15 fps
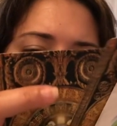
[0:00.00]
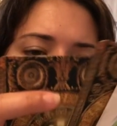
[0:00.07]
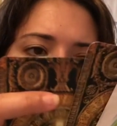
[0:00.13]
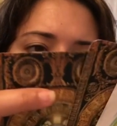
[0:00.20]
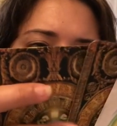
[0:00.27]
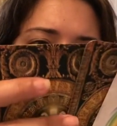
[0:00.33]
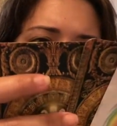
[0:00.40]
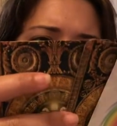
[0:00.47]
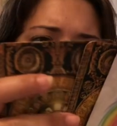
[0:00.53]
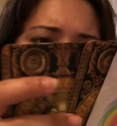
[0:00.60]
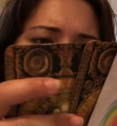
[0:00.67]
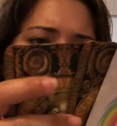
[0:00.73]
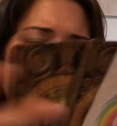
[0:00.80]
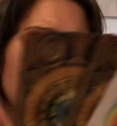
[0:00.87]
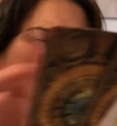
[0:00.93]

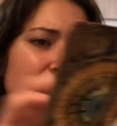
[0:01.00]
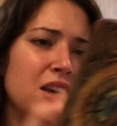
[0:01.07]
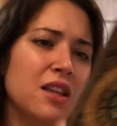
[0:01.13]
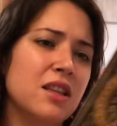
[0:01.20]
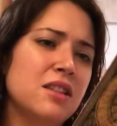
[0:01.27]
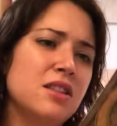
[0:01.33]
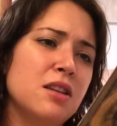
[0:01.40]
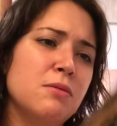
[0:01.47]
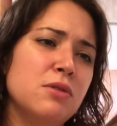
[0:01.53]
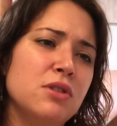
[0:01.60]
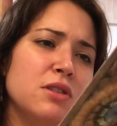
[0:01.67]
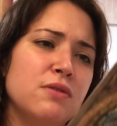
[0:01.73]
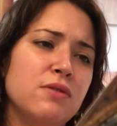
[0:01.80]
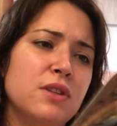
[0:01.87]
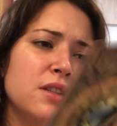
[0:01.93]
initiation. This
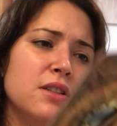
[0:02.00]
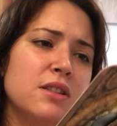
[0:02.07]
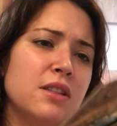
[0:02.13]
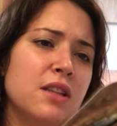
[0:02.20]
almost feels